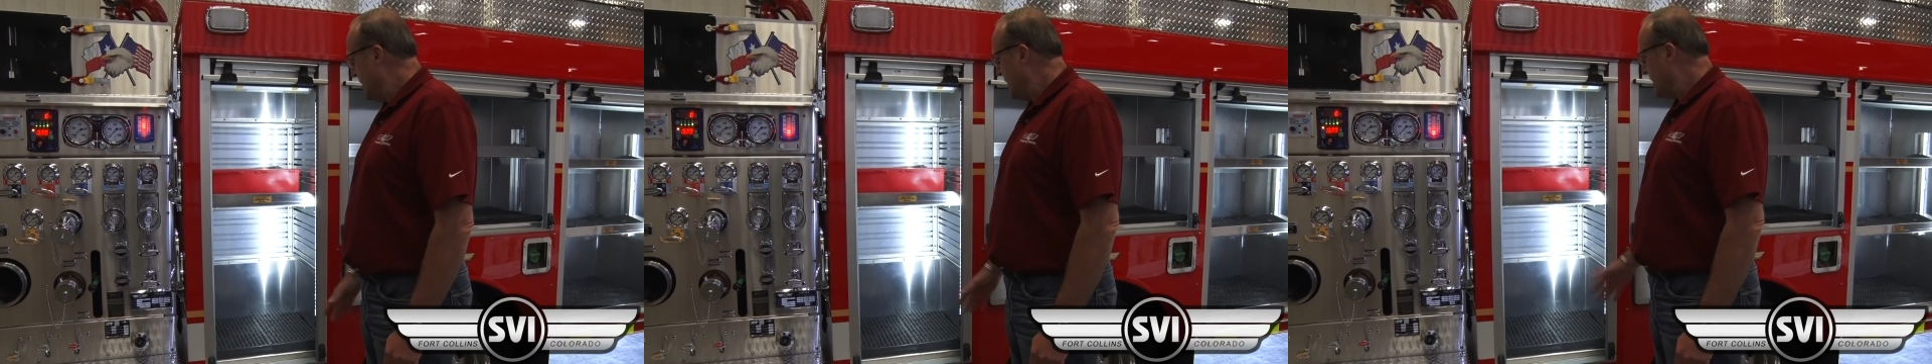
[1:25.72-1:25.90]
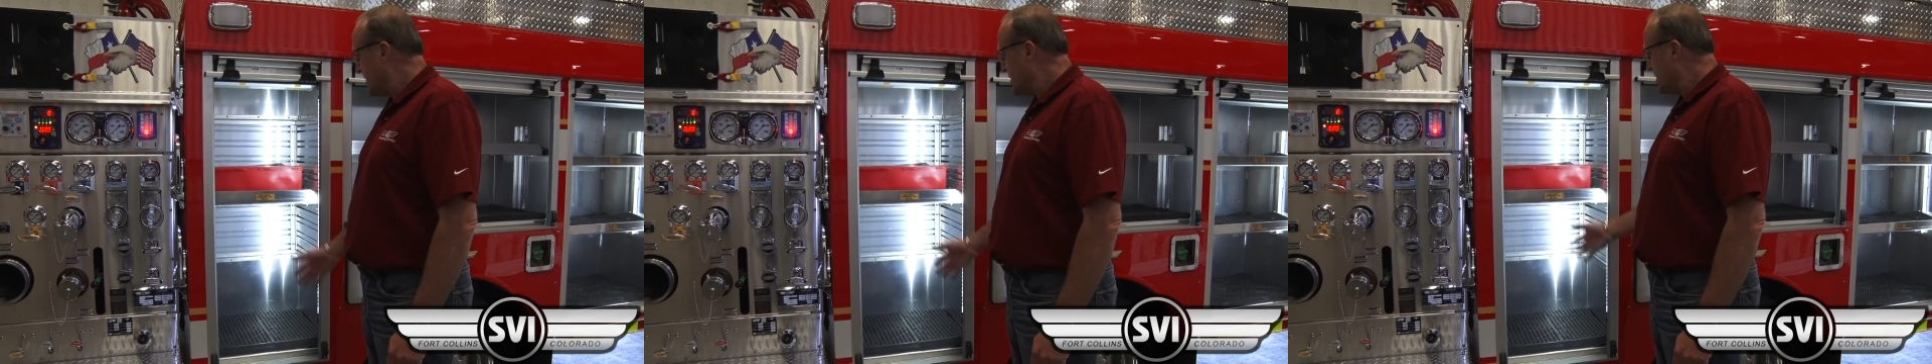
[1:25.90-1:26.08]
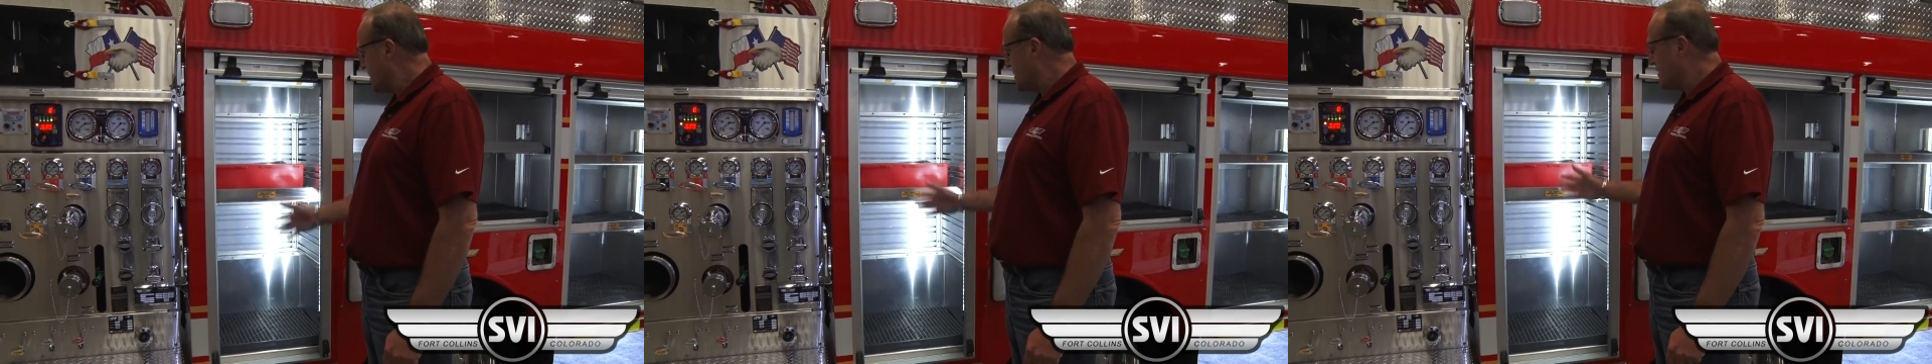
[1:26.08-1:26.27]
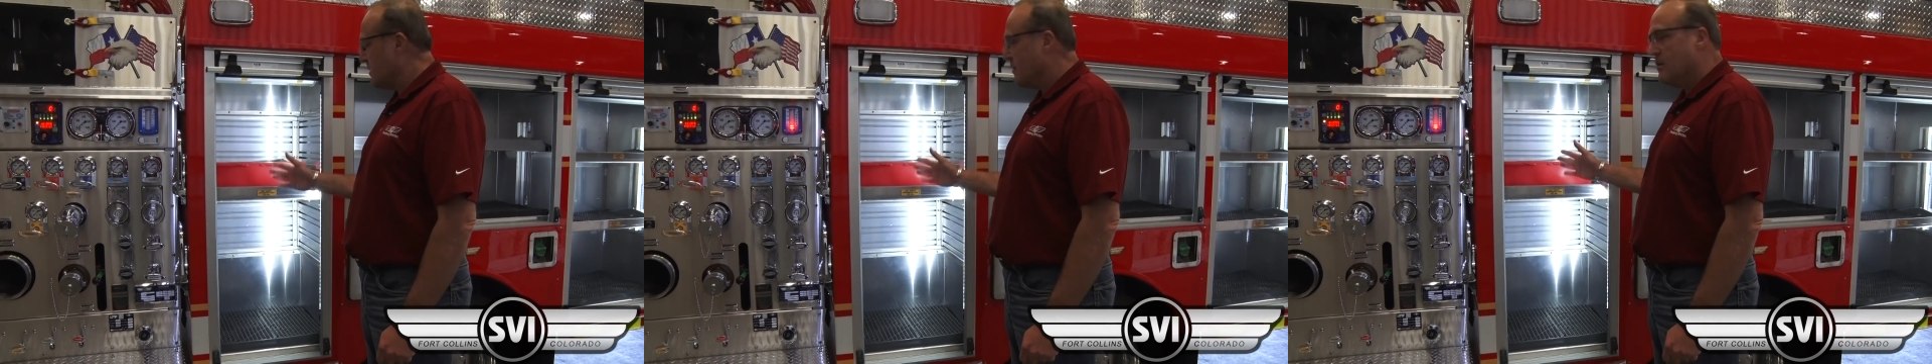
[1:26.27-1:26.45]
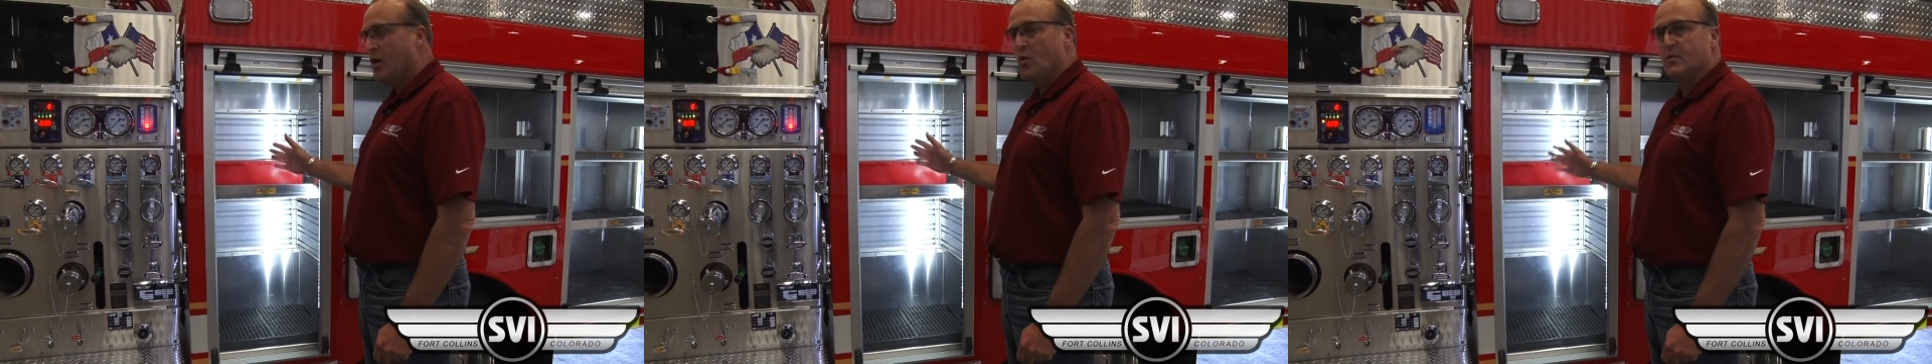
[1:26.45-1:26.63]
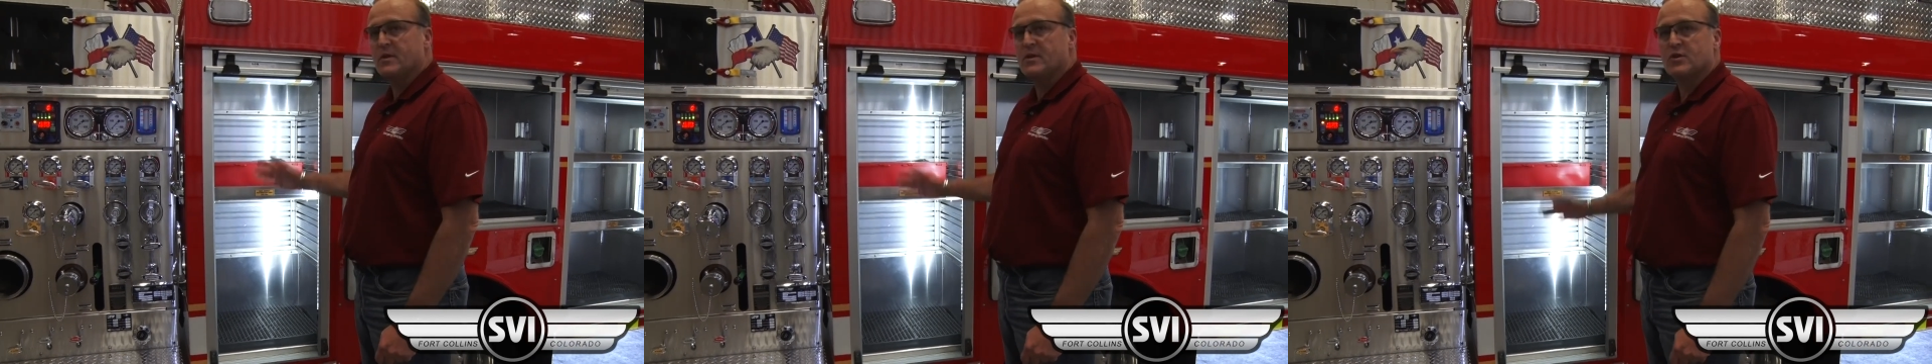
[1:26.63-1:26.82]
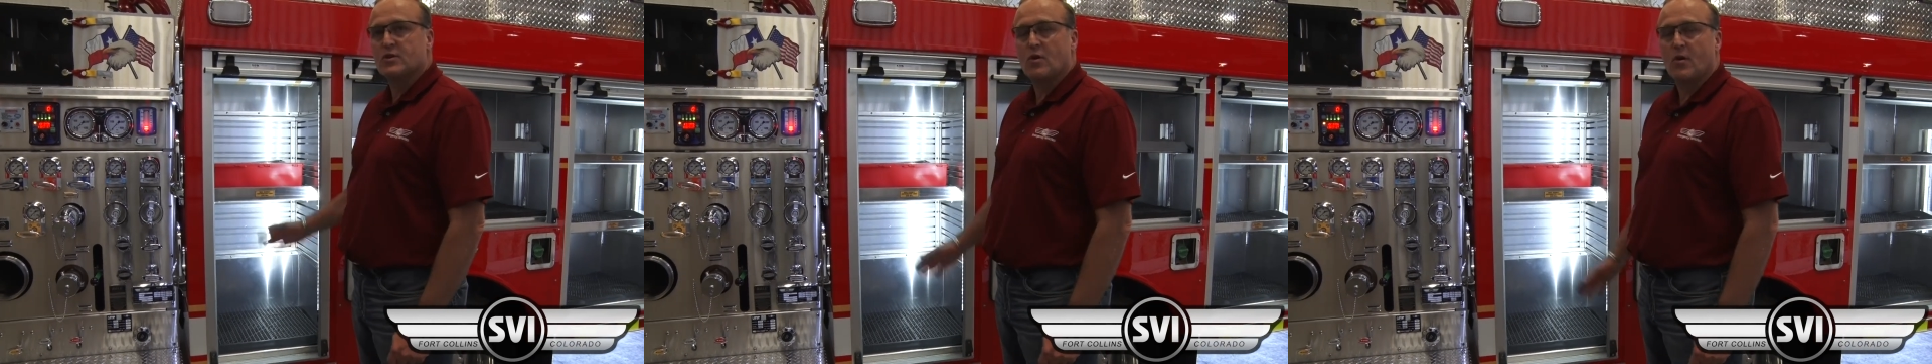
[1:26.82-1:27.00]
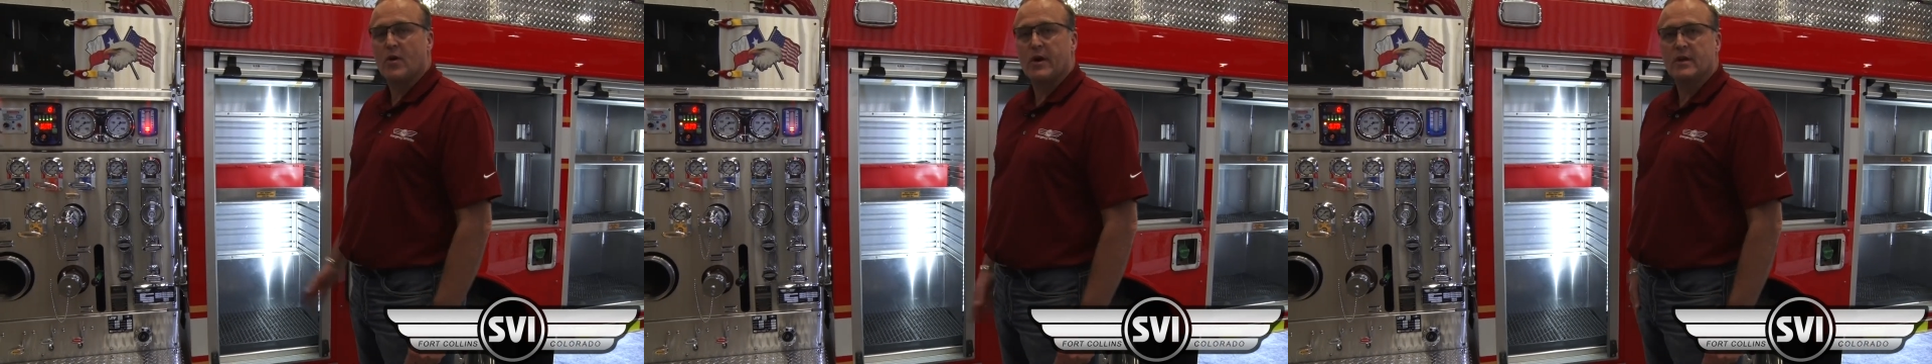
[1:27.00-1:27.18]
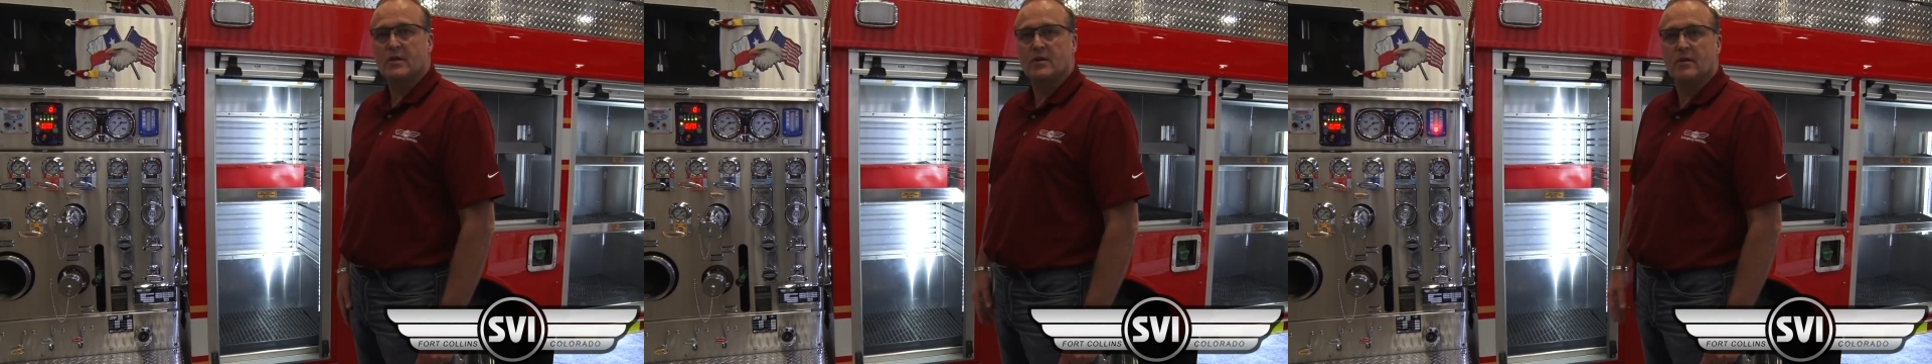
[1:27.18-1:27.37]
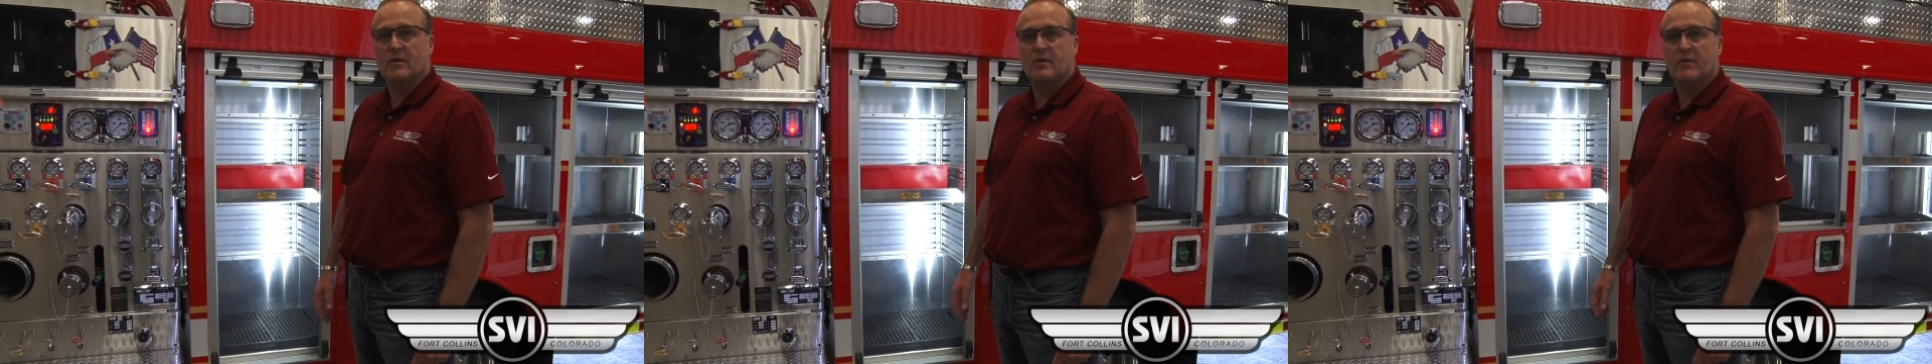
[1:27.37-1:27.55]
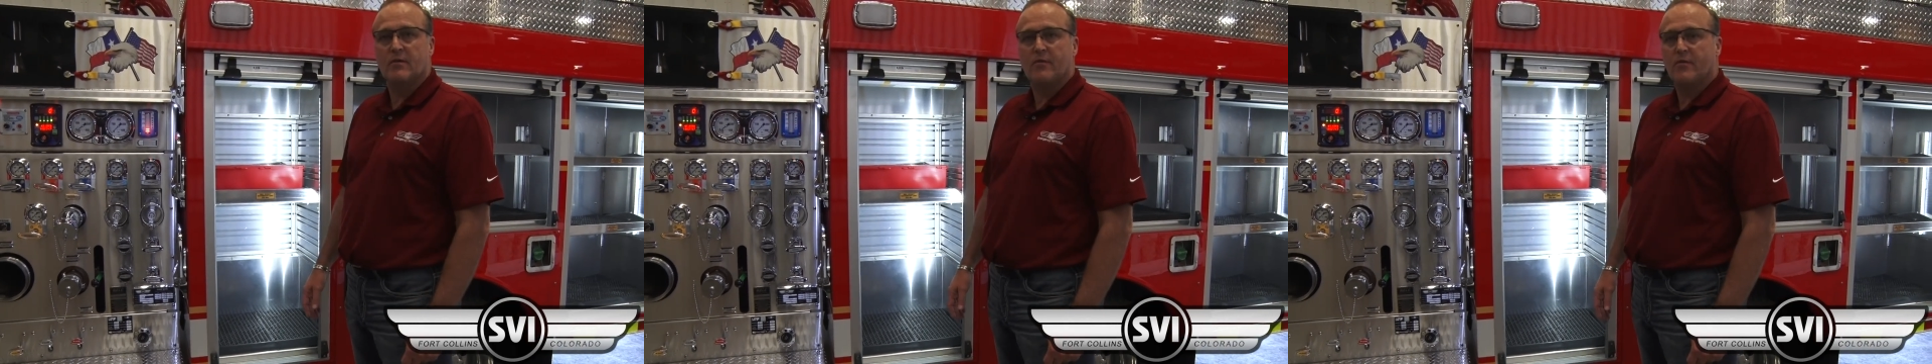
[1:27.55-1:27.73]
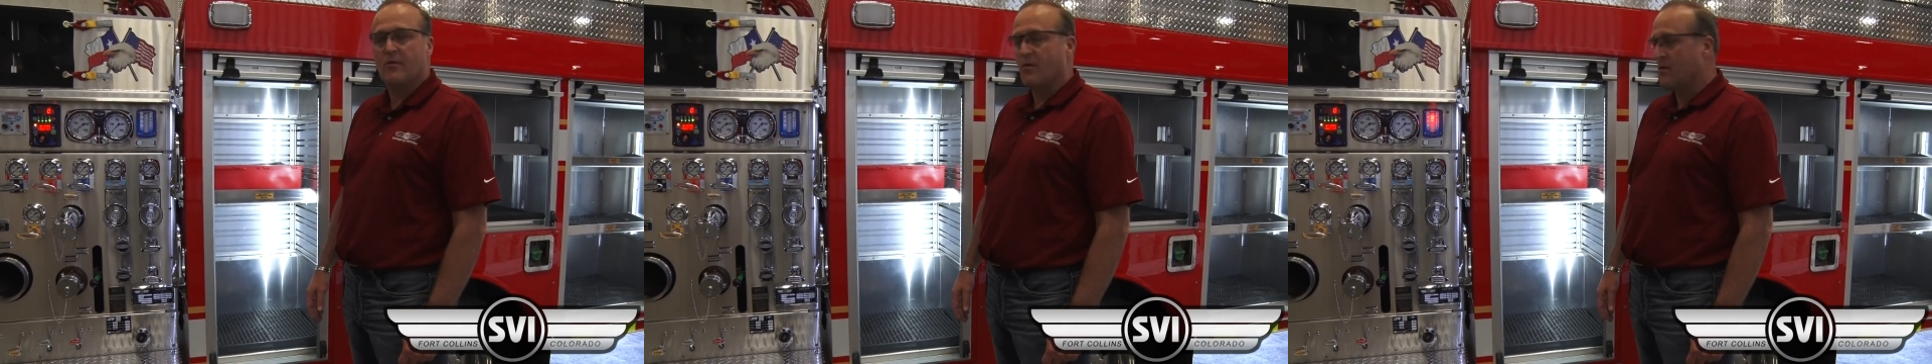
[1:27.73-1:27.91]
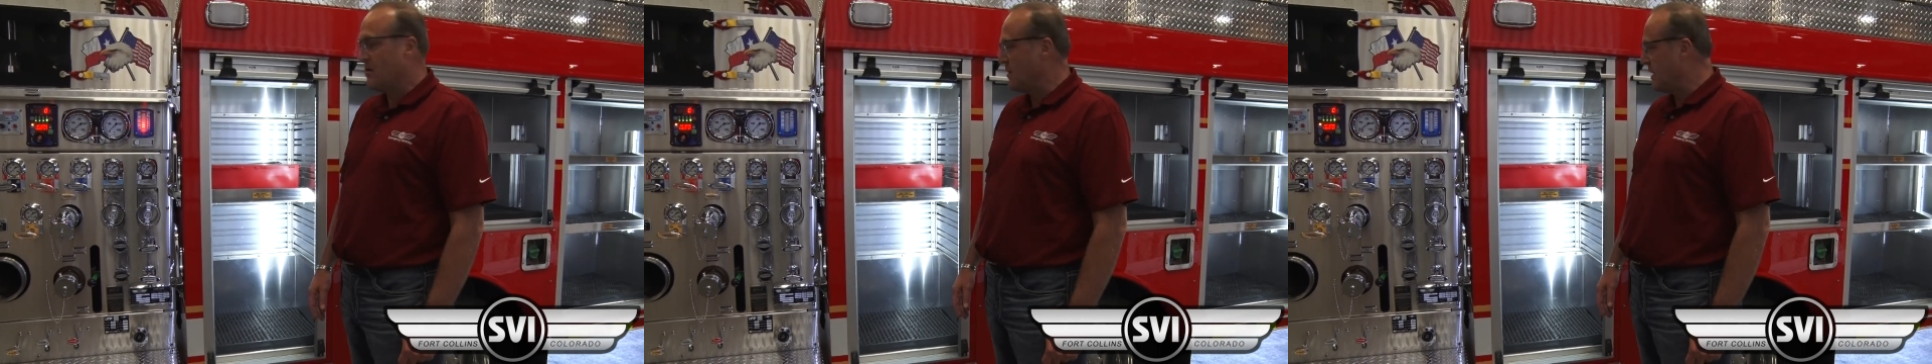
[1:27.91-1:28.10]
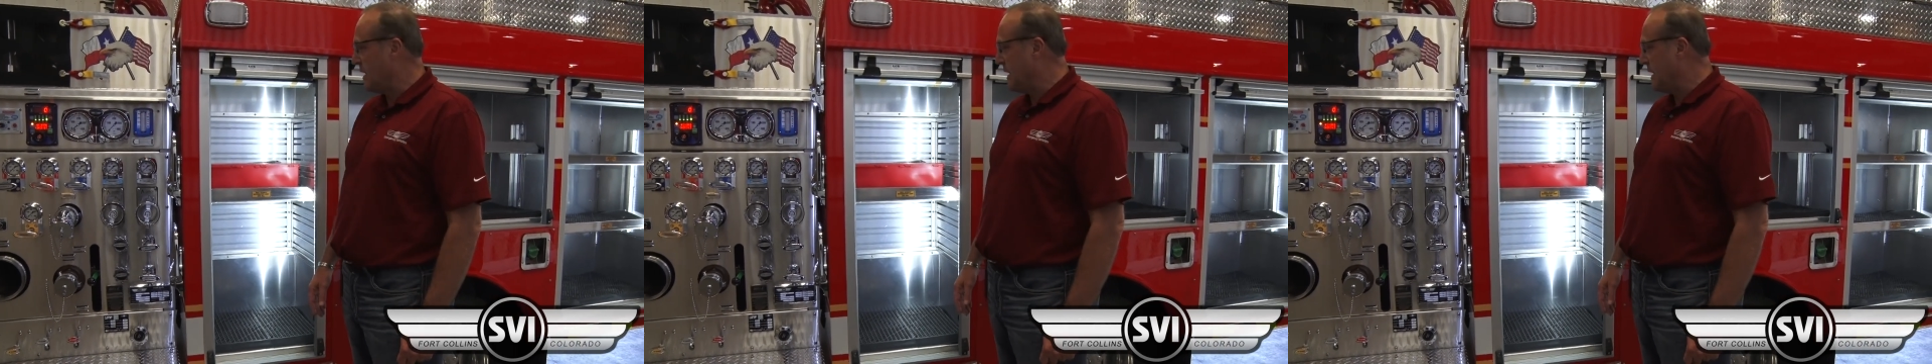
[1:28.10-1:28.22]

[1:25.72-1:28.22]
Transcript: it's just open storage for